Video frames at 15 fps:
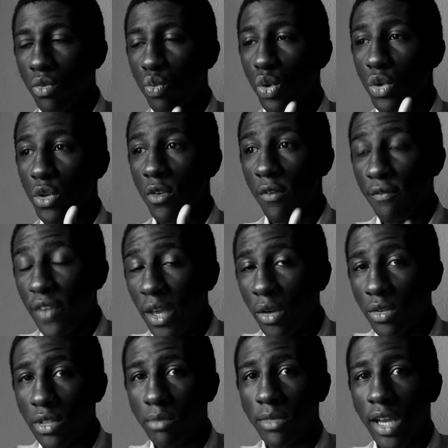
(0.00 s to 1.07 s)
Will you
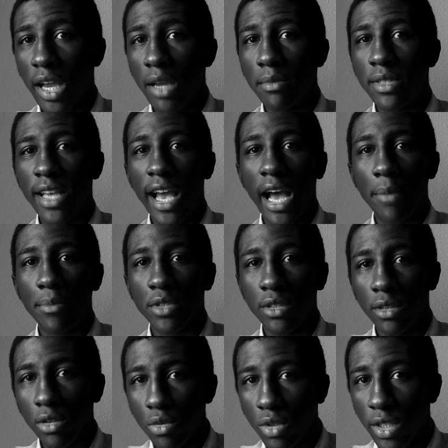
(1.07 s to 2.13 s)
fail sometimes?
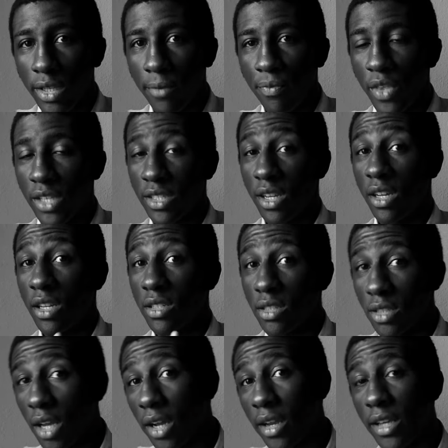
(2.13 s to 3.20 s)
Absolutely. Is it going to
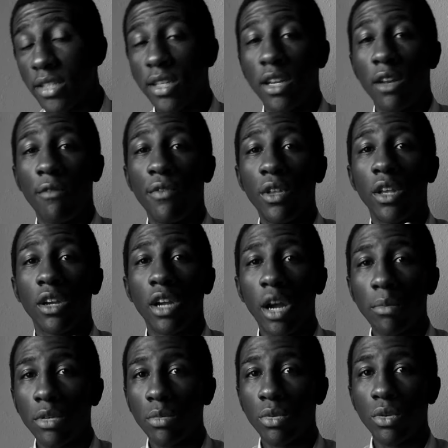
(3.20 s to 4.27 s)
suck? Is it going to feel
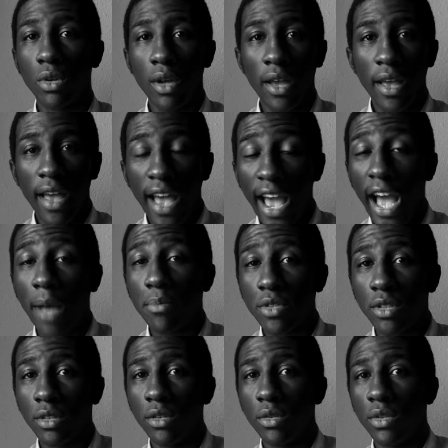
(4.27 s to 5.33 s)
uncomfortable?
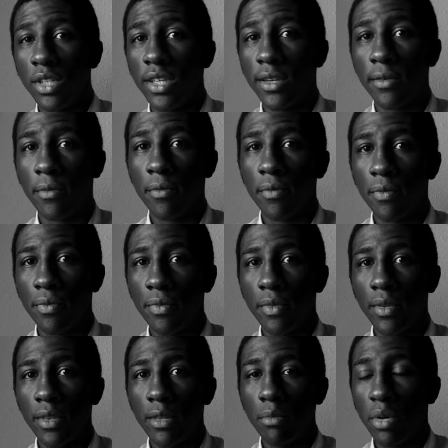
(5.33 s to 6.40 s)
Absolutely.
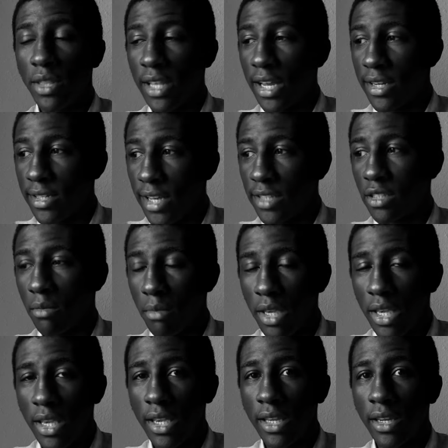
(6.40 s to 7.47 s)
But that doesn't
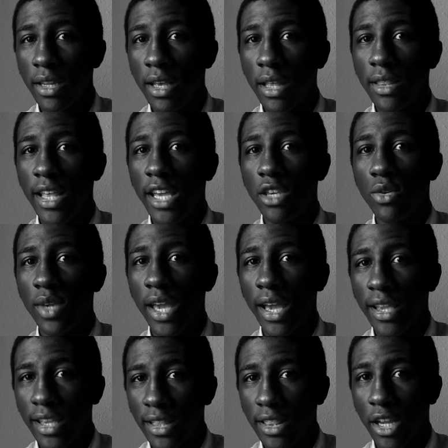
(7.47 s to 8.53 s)
mean that you
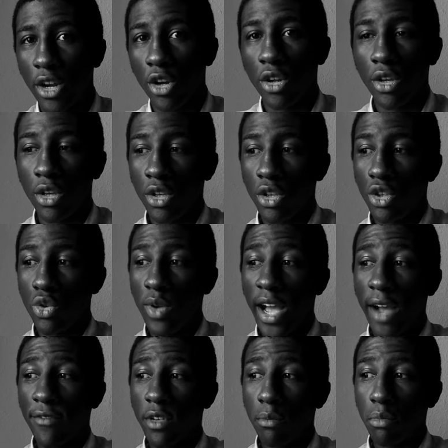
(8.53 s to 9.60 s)
can't get there. You
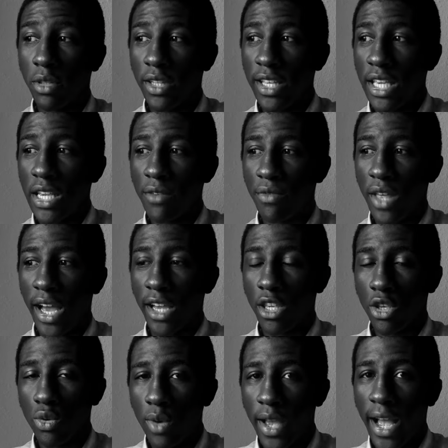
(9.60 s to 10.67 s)
have to believe that
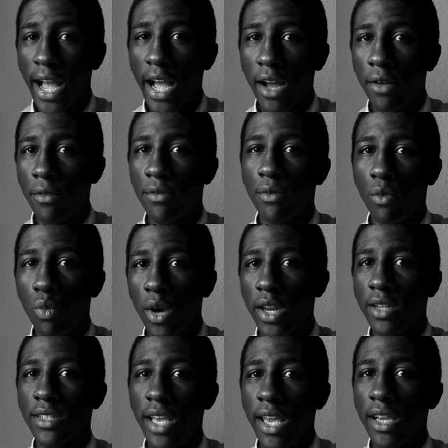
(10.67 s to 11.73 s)
you have
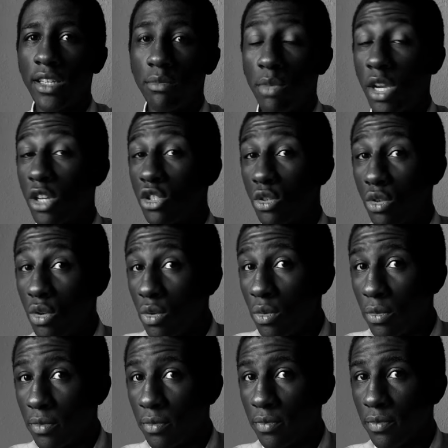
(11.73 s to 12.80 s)
what it takes, because you do.